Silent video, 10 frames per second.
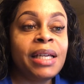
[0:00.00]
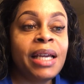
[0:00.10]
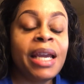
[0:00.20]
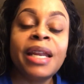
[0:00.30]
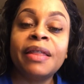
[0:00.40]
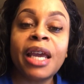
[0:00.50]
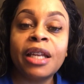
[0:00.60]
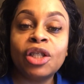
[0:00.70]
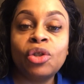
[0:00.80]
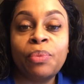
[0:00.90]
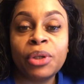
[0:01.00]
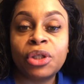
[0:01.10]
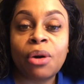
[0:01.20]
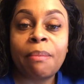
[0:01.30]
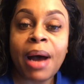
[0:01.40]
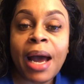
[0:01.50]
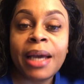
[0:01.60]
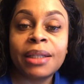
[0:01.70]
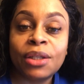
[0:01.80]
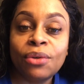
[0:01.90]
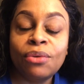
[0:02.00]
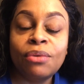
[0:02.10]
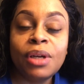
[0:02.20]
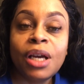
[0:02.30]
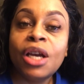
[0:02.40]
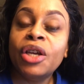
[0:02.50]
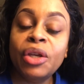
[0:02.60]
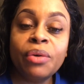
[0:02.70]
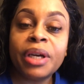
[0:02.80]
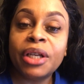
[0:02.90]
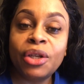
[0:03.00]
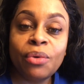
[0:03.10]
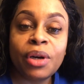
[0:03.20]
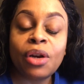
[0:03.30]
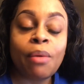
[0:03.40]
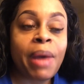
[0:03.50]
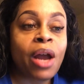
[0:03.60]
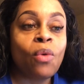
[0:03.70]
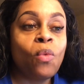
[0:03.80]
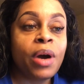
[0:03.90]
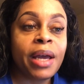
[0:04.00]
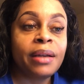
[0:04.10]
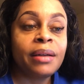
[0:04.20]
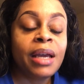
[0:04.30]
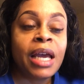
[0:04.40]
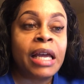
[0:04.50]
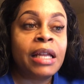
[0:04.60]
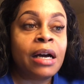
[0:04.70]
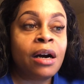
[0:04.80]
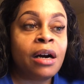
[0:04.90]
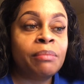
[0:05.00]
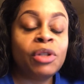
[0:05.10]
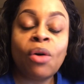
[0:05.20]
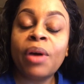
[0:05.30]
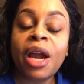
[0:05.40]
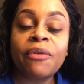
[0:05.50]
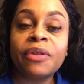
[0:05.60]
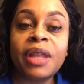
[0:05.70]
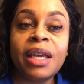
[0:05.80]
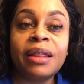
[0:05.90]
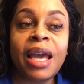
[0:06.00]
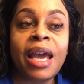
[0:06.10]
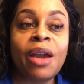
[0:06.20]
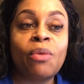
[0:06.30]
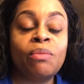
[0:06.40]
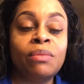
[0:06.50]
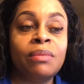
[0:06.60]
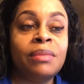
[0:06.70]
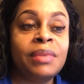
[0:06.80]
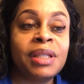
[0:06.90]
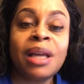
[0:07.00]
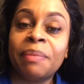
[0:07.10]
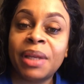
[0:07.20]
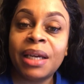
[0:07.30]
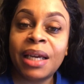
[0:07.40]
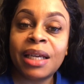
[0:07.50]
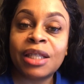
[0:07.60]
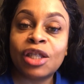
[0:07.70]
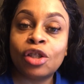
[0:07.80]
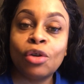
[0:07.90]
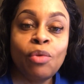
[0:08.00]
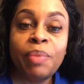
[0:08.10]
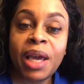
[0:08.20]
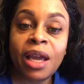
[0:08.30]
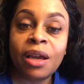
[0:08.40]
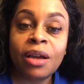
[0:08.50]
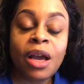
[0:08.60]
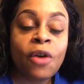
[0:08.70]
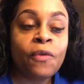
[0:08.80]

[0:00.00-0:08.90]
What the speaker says: anything that you put your mind to, you can do it no matter what. Don't ever think that something is too big for